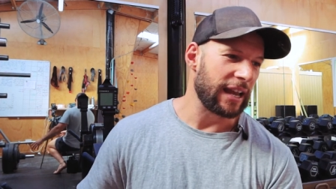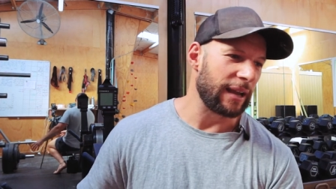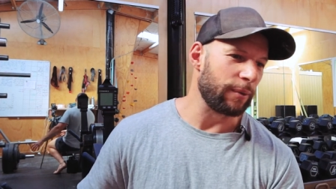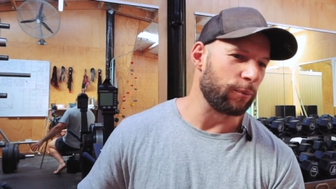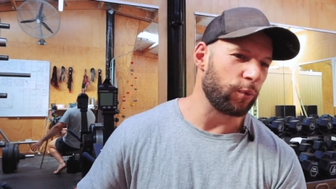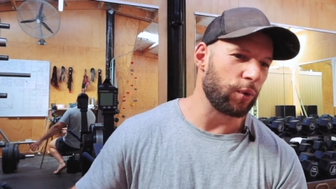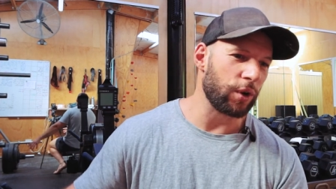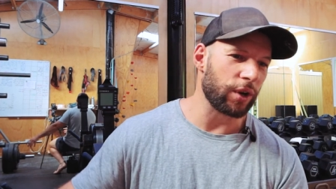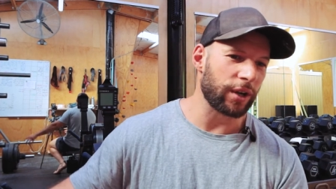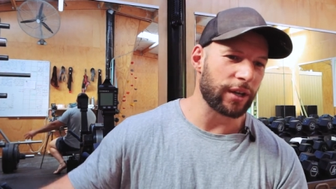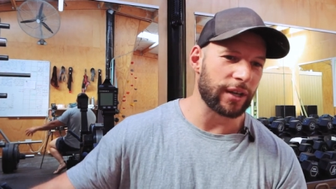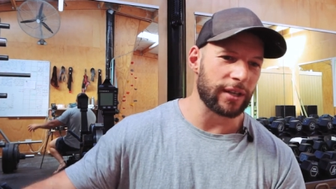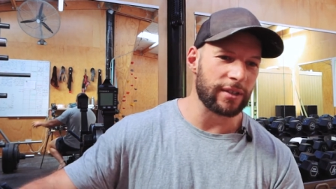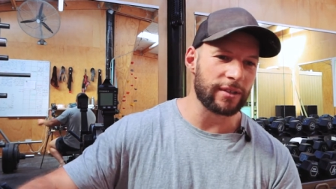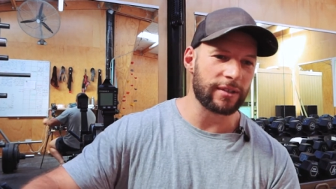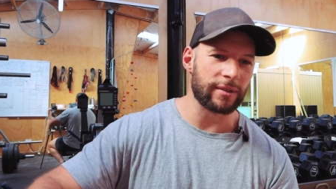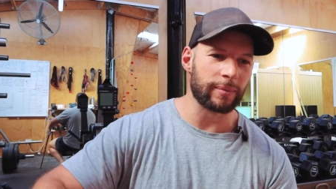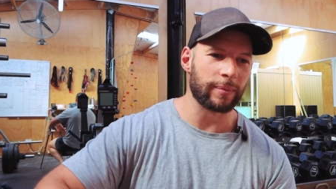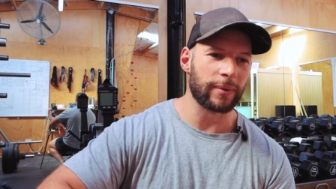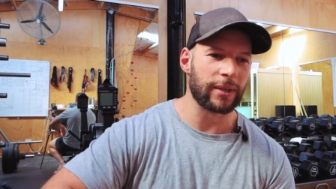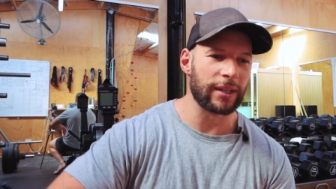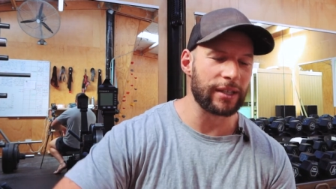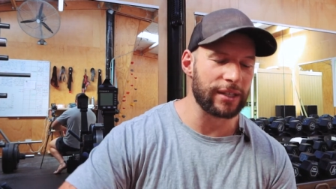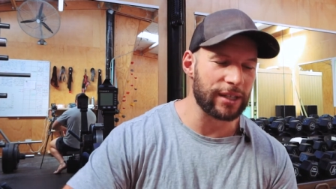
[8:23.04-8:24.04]
and work in
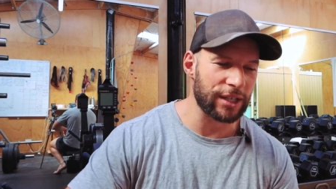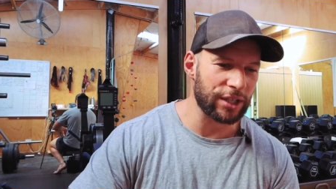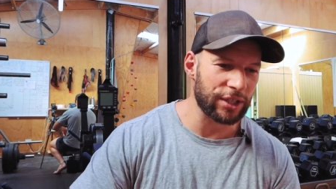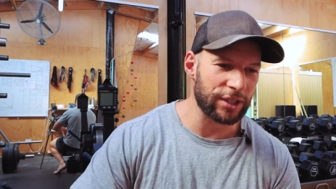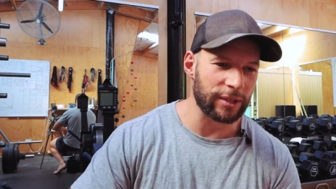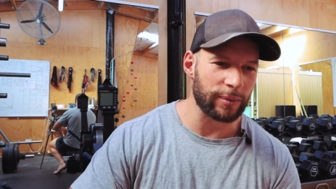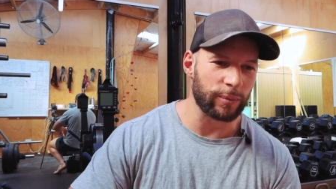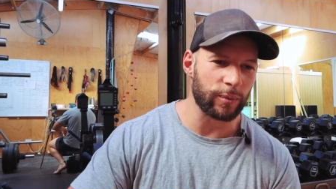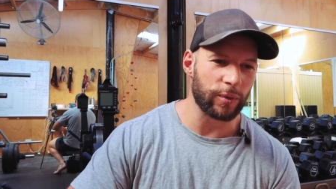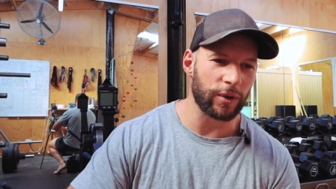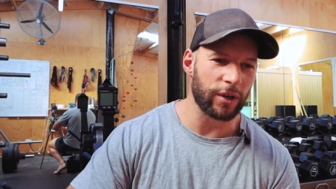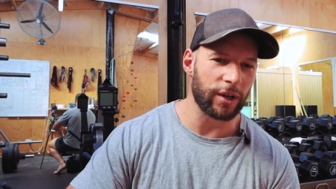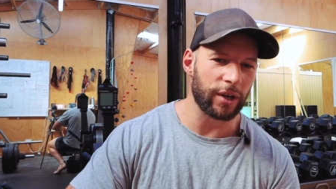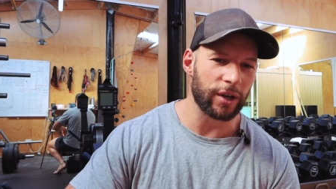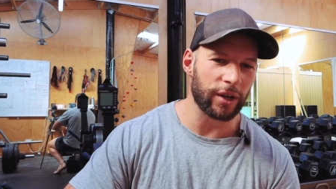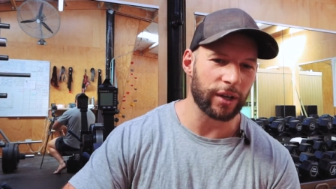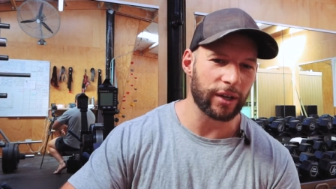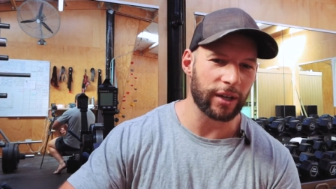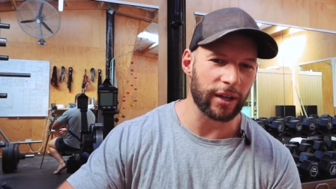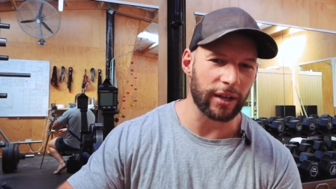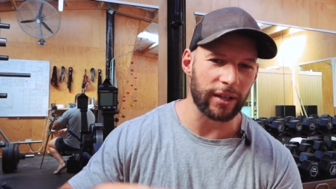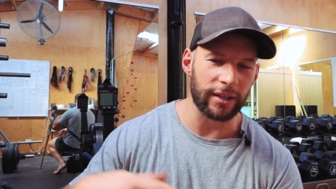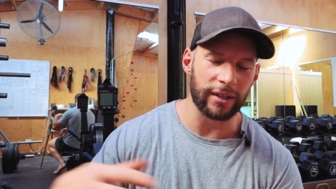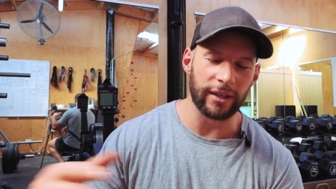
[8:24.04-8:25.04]
some conditioning
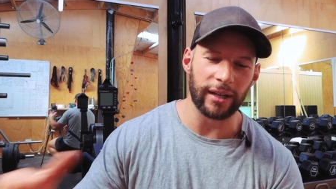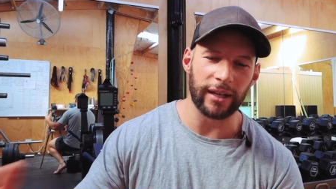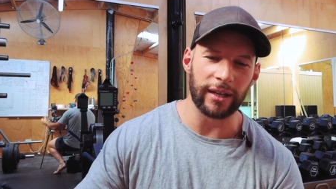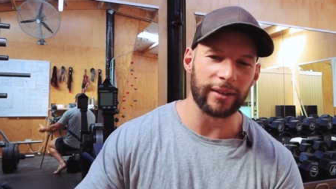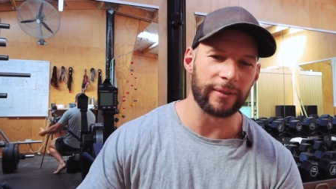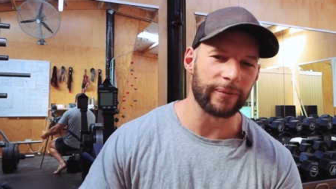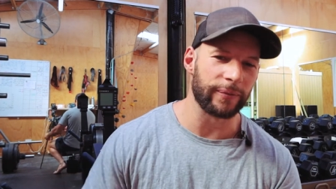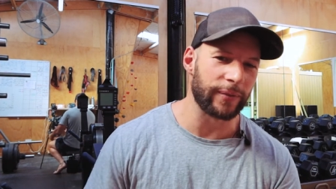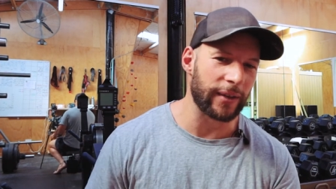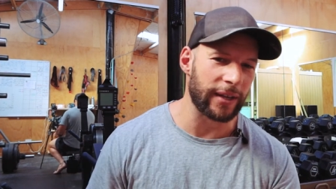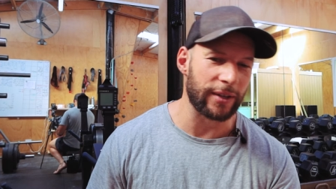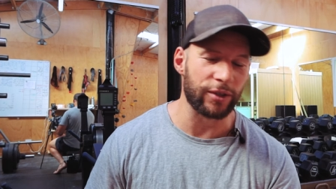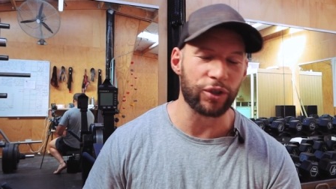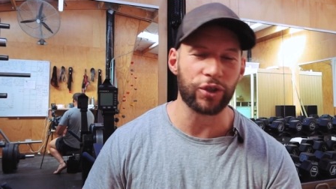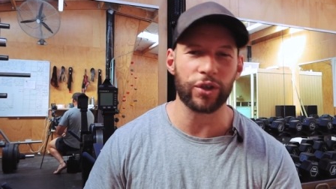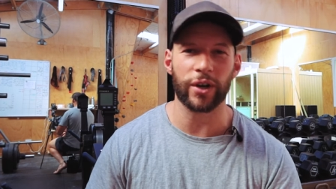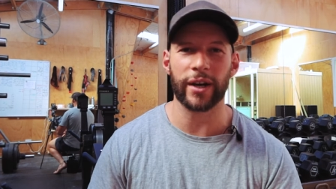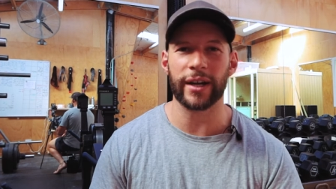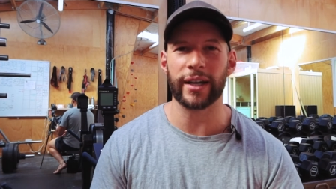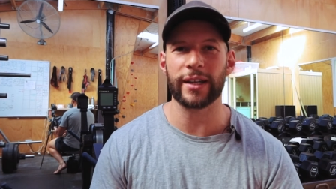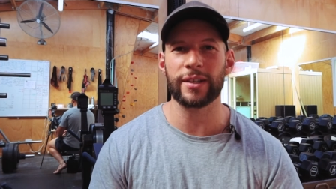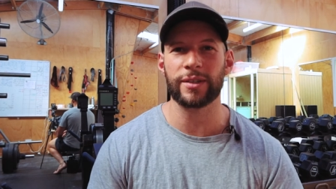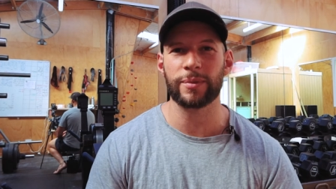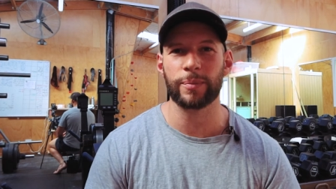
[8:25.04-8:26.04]
work and, and, and
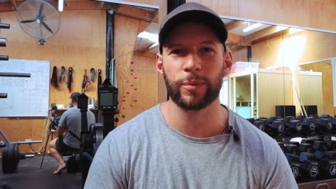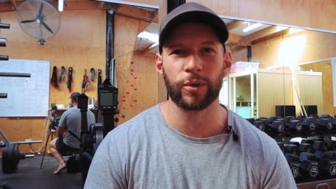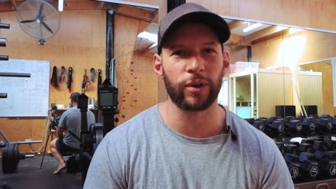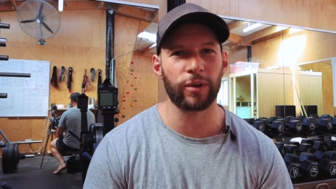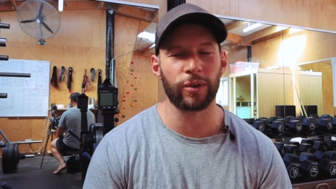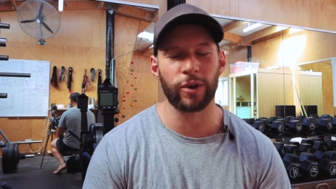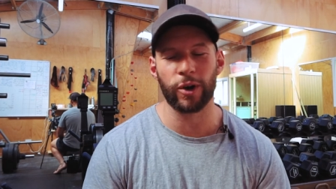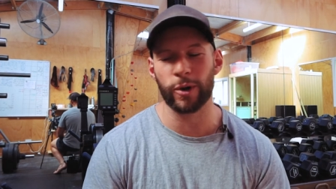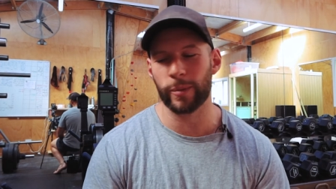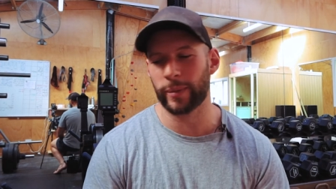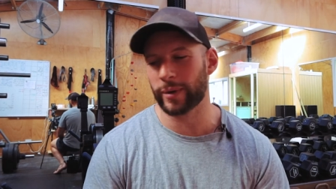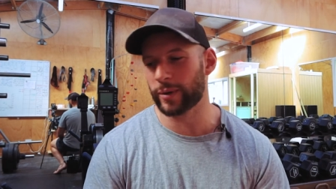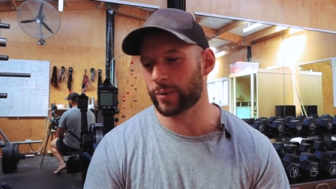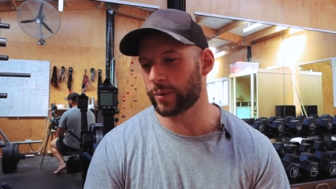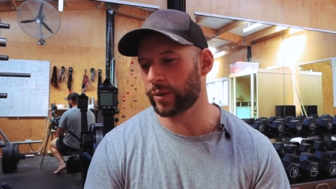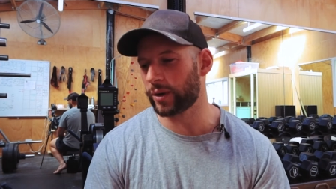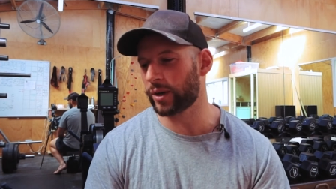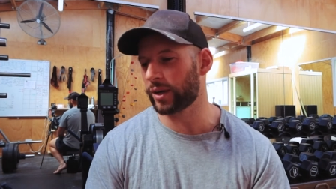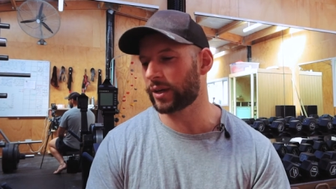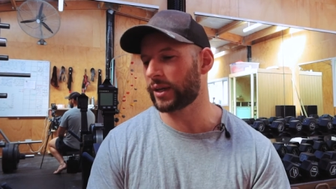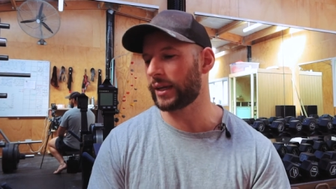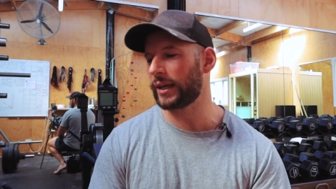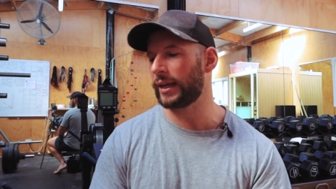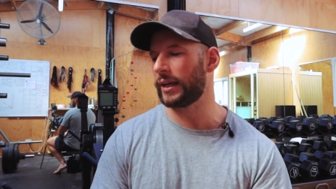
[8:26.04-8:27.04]
try to get some more aerobic
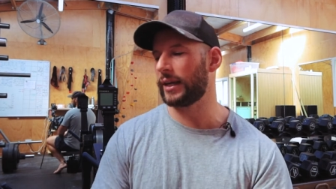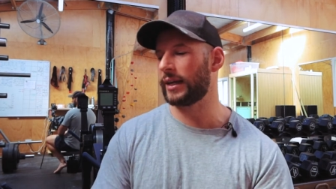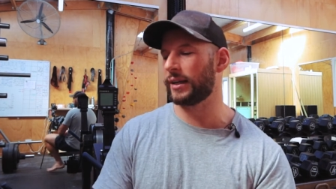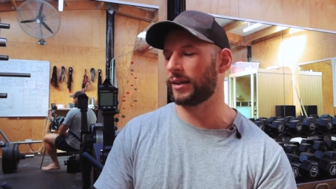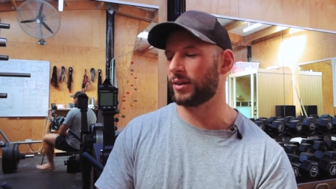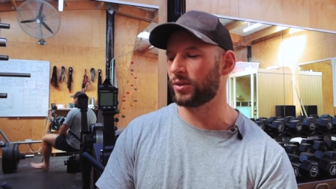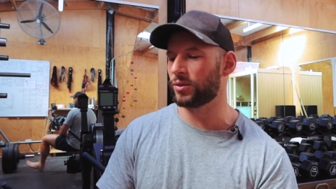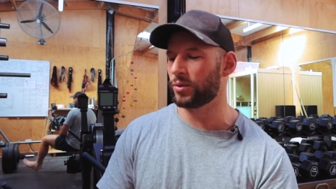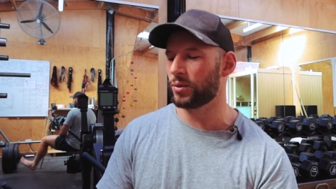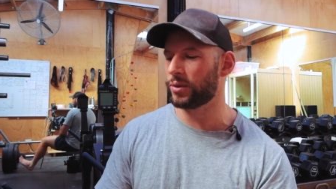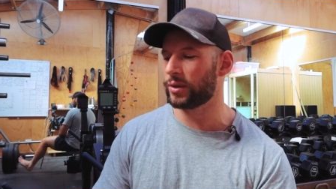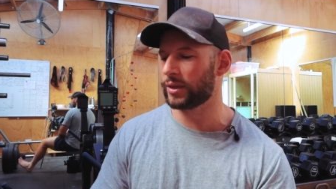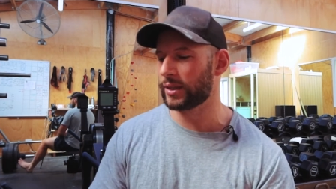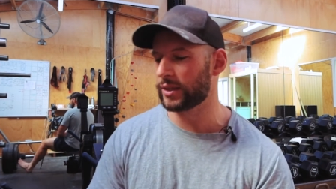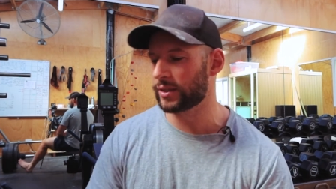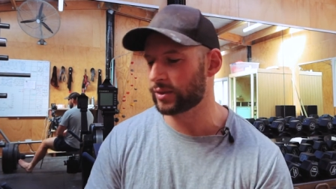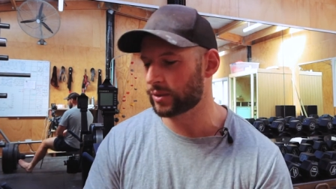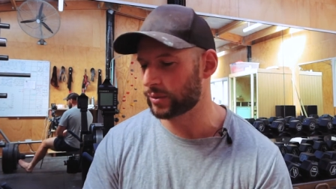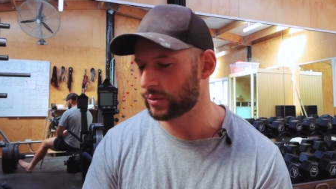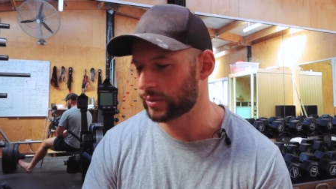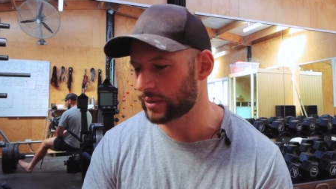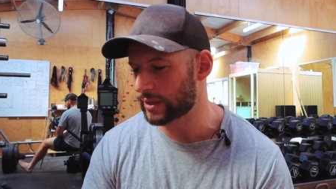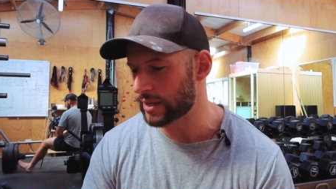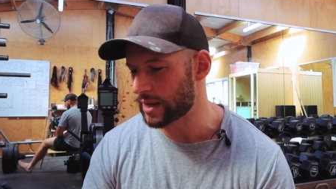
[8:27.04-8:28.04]
work in and do all this
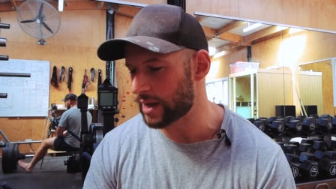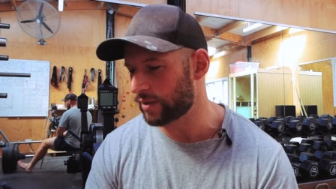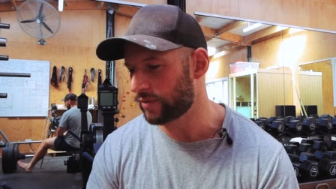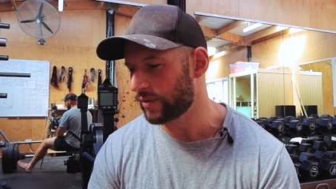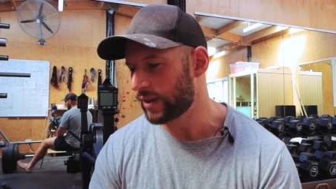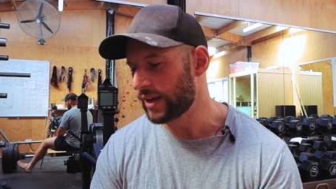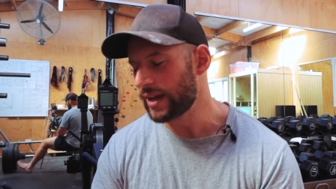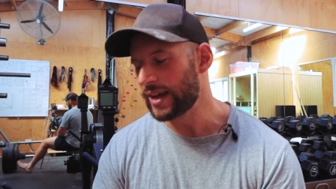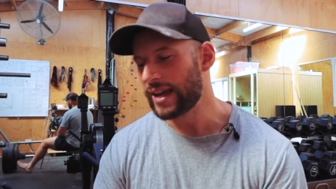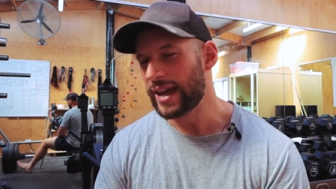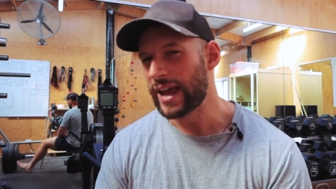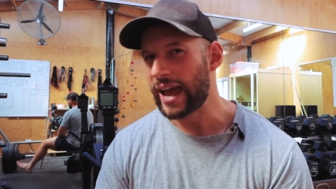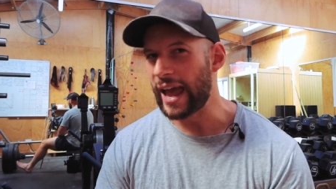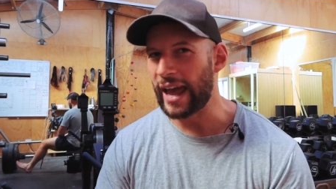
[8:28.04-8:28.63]
cool stuff.